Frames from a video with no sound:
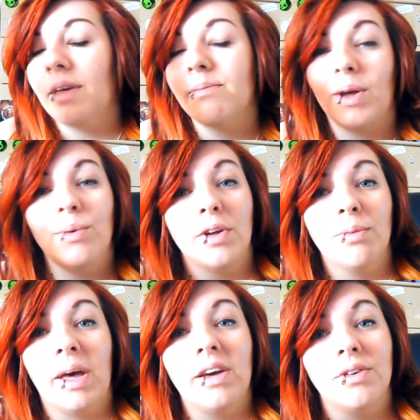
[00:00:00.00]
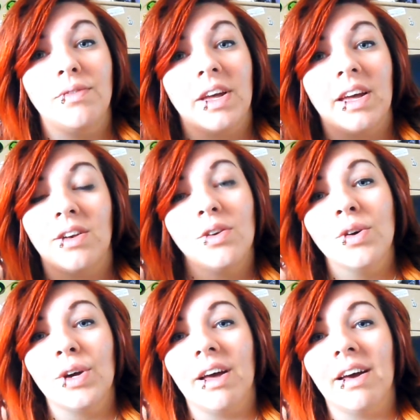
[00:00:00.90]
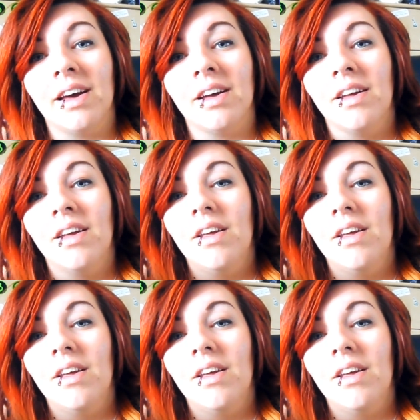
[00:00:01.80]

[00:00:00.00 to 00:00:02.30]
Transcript: It might work better if I had longer hair.